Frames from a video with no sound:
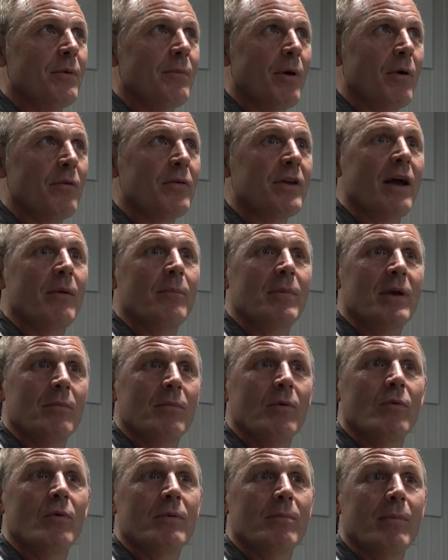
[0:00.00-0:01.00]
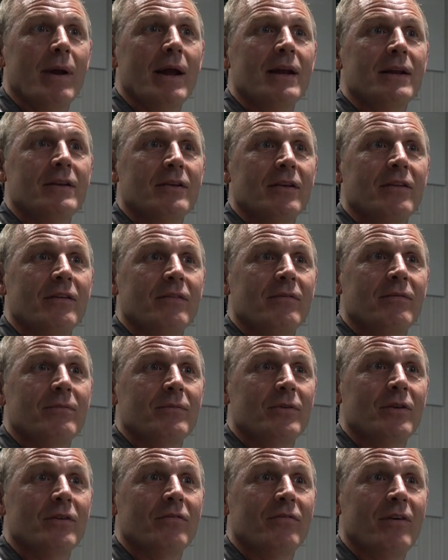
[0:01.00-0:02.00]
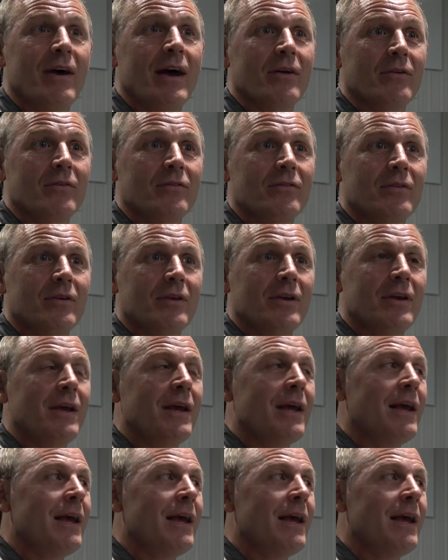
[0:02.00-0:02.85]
We both got beat, but we made it to the finals.